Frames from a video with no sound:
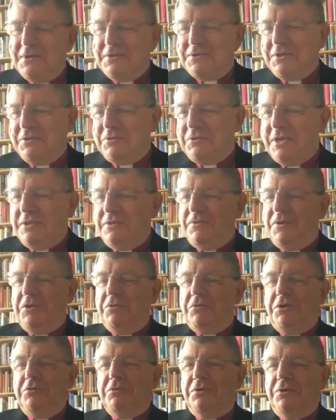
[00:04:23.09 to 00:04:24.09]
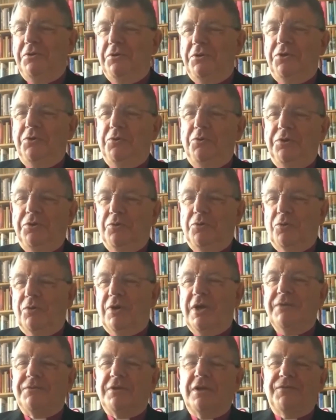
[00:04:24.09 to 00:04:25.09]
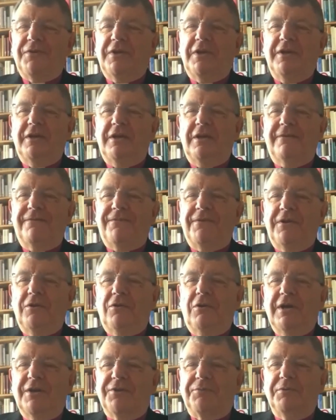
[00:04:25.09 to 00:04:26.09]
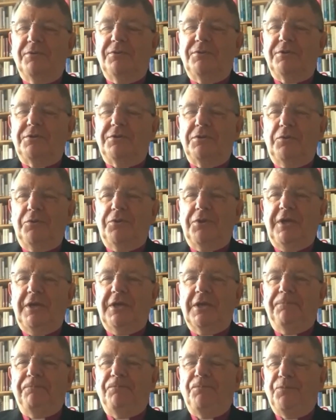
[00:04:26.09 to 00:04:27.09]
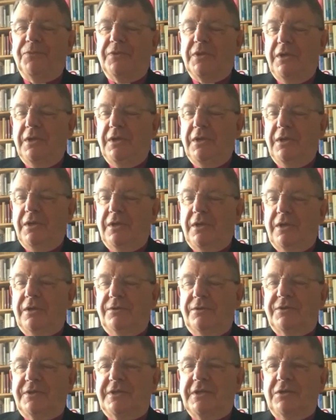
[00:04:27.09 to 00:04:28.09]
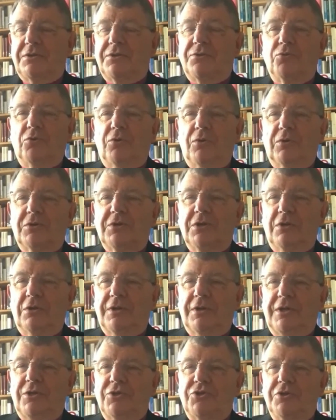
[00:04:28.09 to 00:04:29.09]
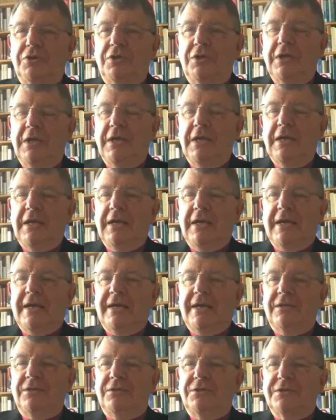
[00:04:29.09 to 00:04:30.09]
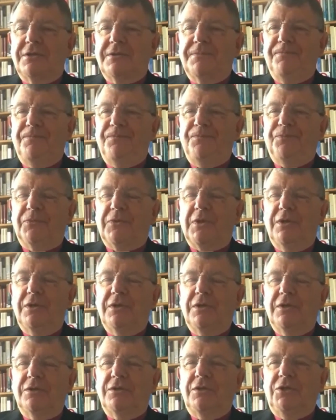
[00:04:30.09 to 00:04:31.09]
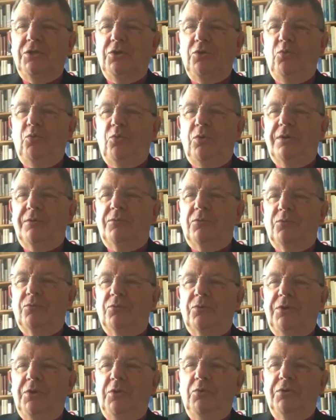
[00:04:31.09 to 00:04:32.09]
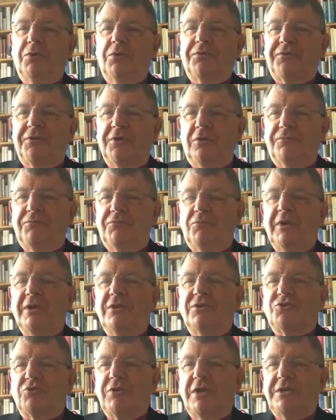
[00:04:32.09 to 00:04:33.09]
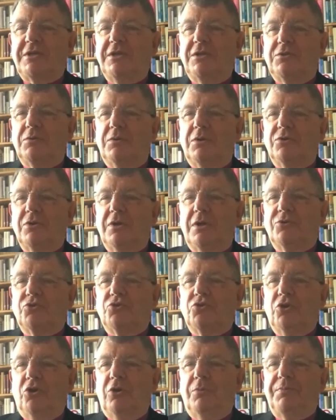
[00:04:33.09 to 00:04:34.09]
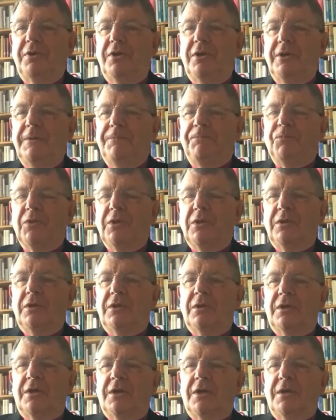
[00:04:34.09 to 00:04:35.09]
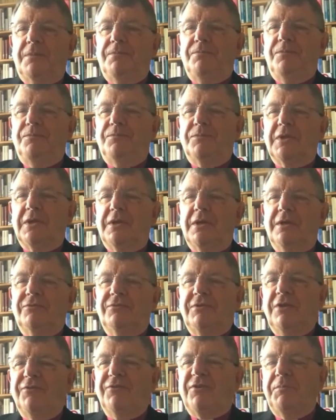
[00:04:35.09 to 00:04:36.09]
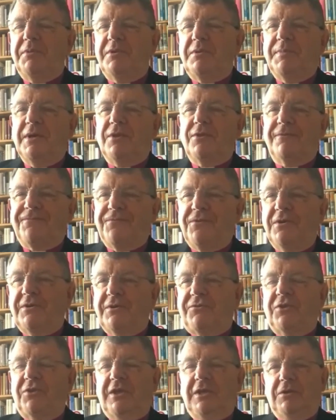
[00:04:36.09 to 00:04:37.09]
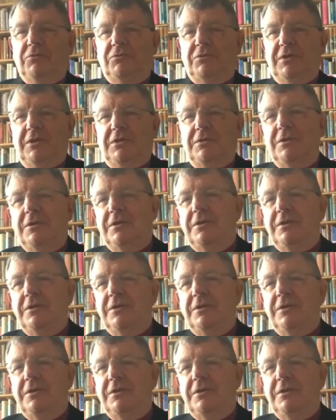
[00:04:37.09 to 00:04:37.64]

So then you arrived over here for your husband to do to go to the Royal College, and you yourself went straight into a job. And tell us a bit about the first thing you did.